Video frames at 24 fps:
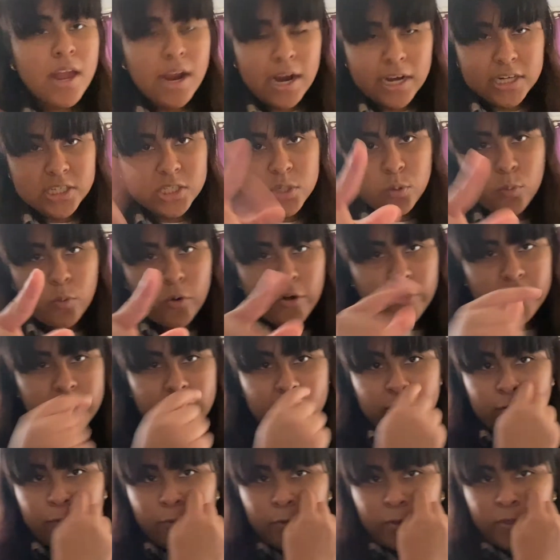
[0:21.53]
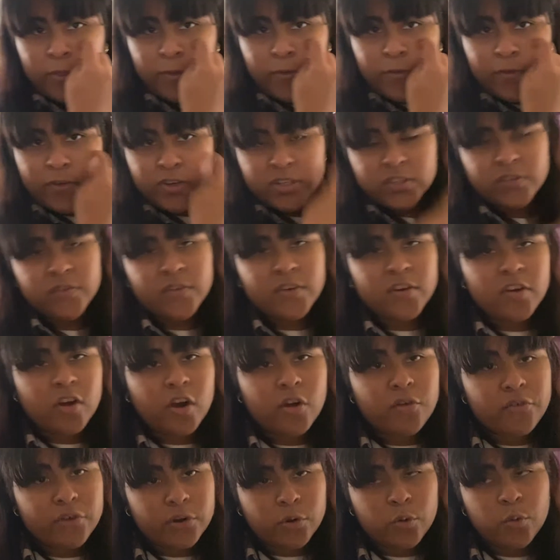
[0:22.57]
I actually wore them for the first video I
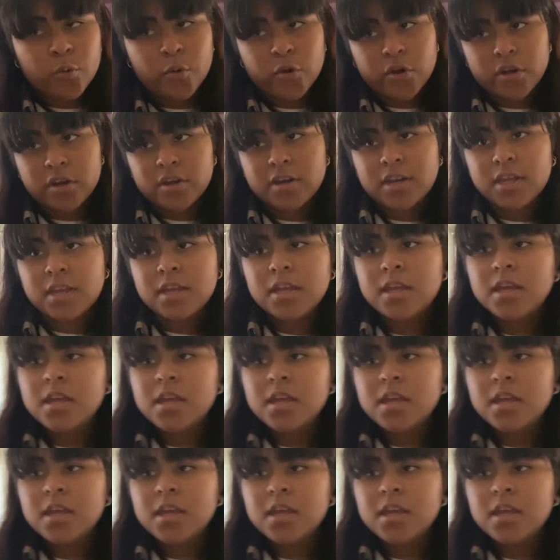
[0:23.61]
recorded it.